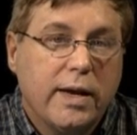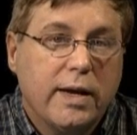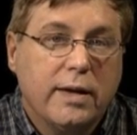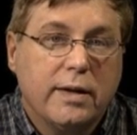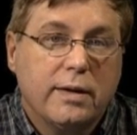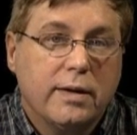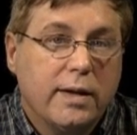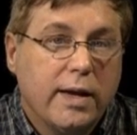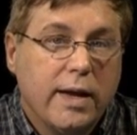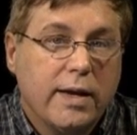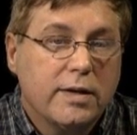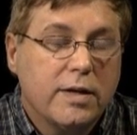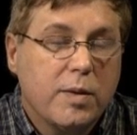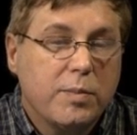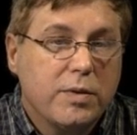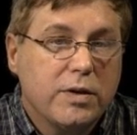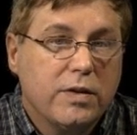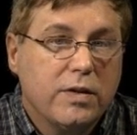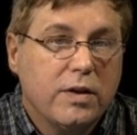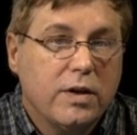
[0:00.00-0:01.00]
and end
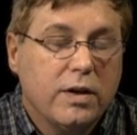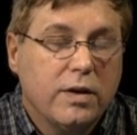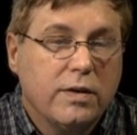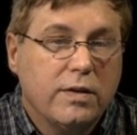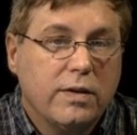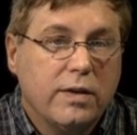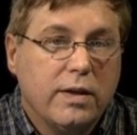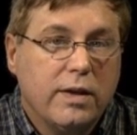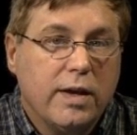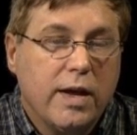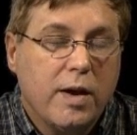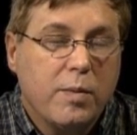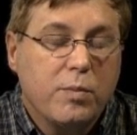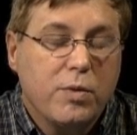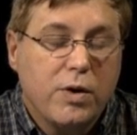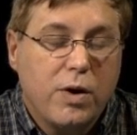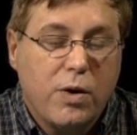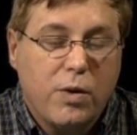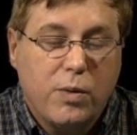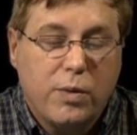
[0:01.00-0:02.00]
up in the
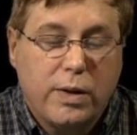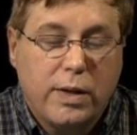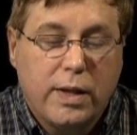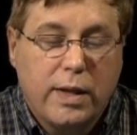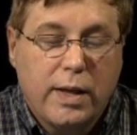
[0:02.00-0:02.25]
embryo,